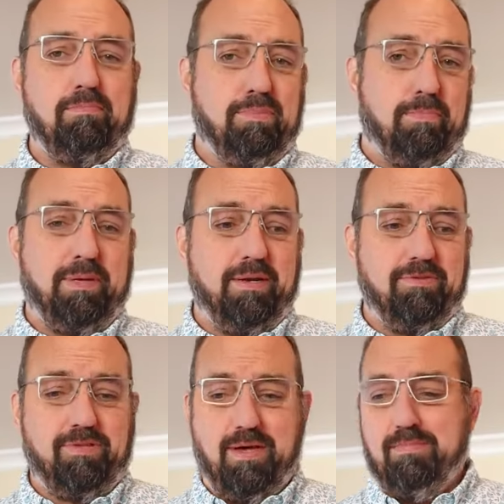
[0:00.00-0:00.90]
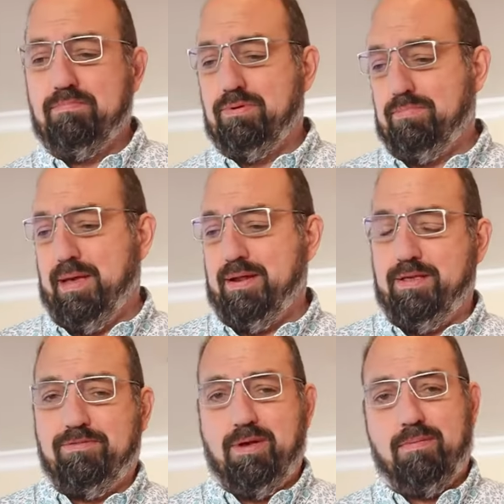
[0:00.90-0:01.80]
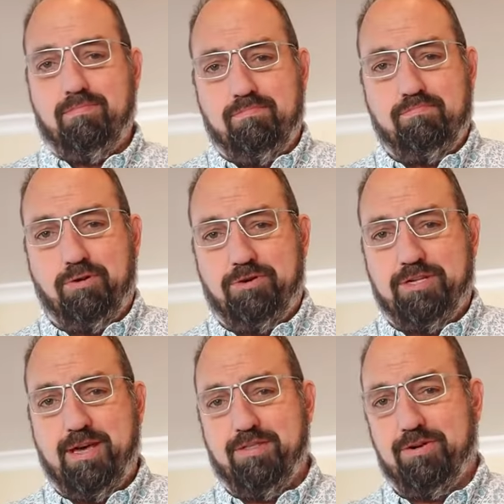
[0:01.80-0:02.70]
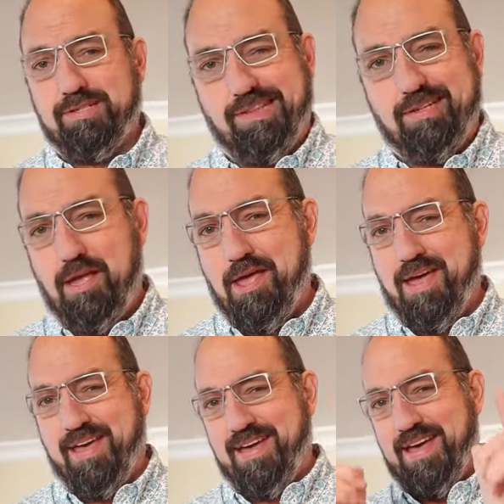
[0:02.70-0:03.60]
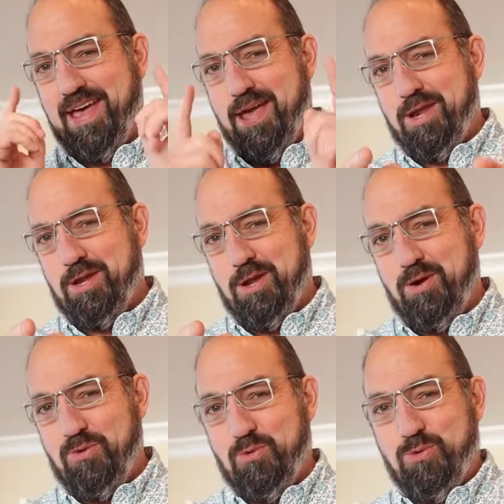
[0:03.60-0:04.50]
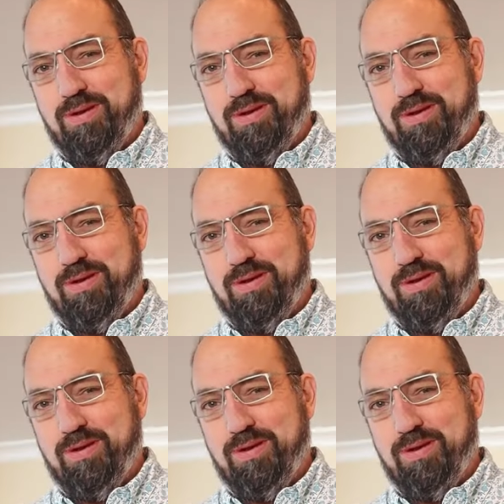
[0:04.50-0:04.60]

Put peanuts on, put mayonnaise on, put it together. No.